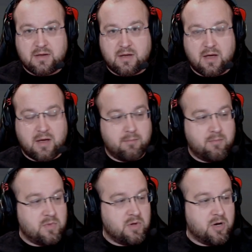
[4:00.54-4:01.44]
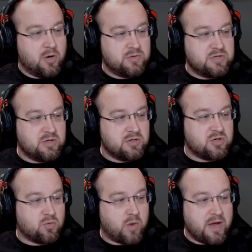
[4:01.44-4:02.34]

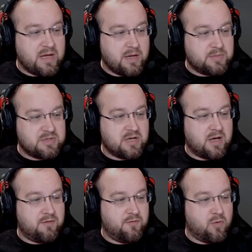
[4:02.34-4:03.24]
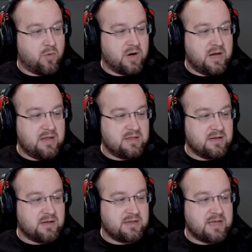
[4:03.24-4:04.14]
to rank up stuff or
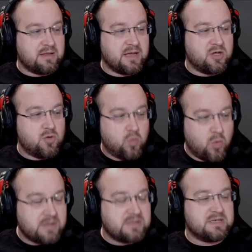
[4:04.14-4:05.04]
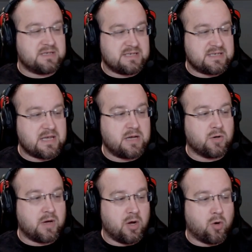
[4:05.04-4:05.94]
anything like that, like, you want to
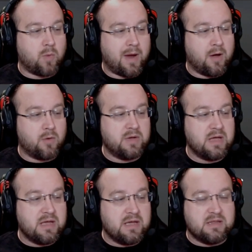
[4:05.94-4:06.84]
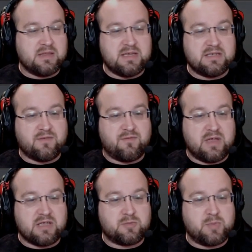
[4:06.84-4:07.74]
center it around these
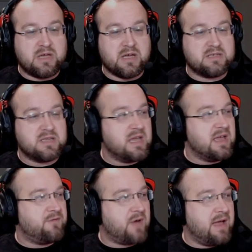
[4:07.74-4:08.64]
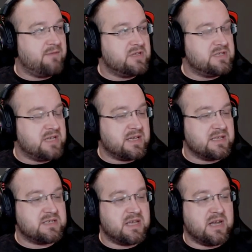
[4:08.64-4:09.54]
events, because if I have the
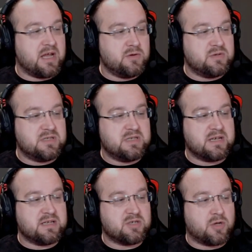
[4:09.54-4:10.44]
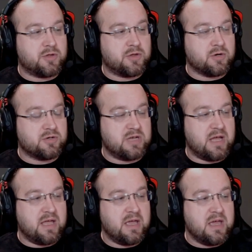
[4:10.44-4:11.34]
tickets and I use the tickets on
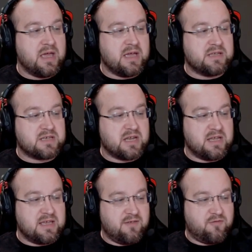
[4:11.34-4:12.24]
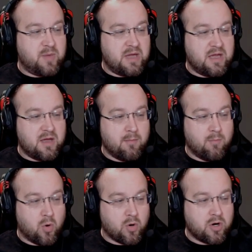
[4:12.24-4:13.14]
Thursday, it's going to give me
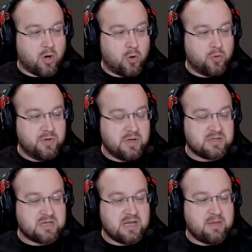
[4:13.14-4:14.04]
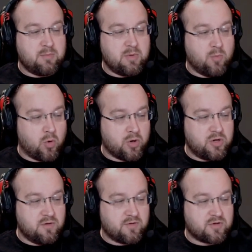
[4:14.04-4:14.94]
more gold. It's going to give me more
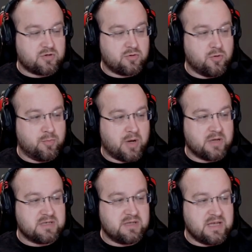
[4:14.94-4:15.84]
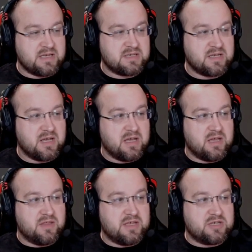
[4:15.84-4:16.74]
universal coupons in this.
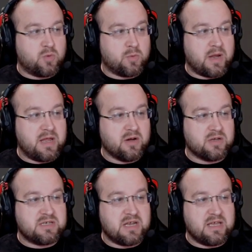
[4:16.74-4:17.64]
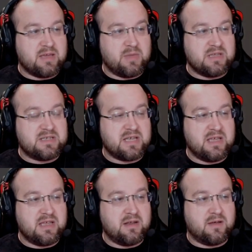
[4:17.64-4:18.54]
This one right here is going to give me
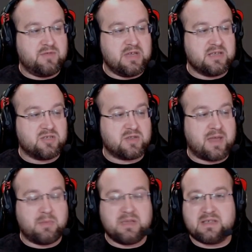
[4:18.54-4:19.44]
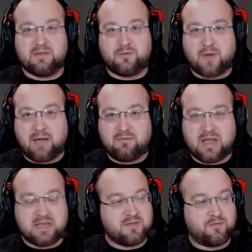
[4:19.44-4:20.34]
10 of these. So that means in 5
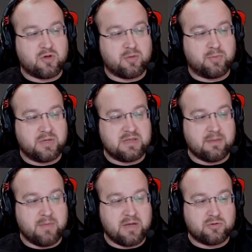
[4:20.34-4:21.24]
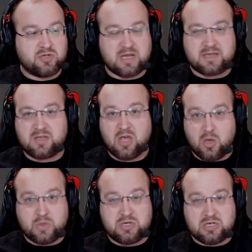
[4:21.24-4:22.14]
days, if you complete the middle
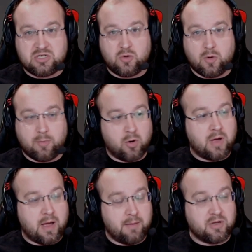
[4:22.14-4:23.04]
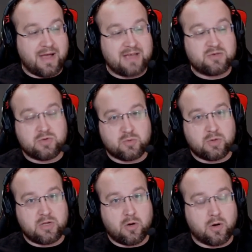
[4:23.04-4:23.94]
chest, which is doable, the last one's
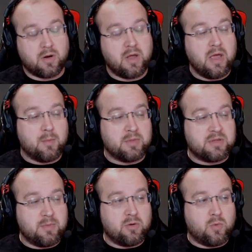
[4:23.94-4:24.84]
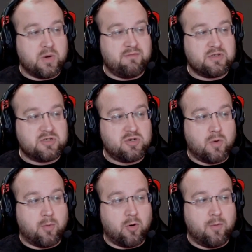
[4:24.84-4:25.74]
really hard, but the middle one, if it's
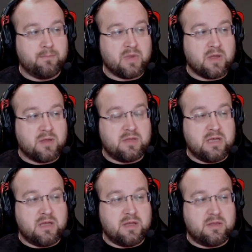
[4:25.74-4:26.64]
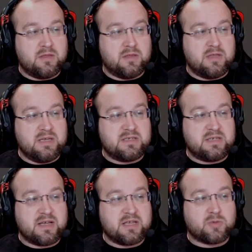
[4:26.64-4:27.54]
doable, these
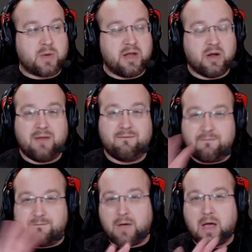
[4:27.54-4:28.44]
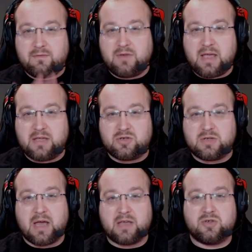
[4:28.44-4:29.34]
tickets right here, in 5 days, you
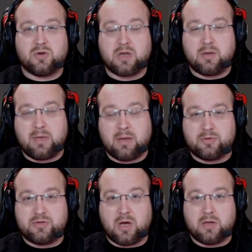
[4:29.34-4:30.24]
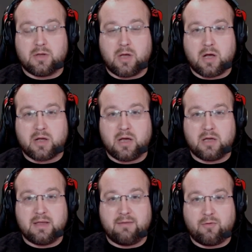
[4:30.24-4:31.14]
guys, you're going to be able to unlock a
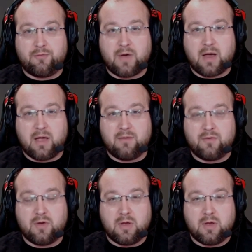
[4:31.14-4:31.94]
level 5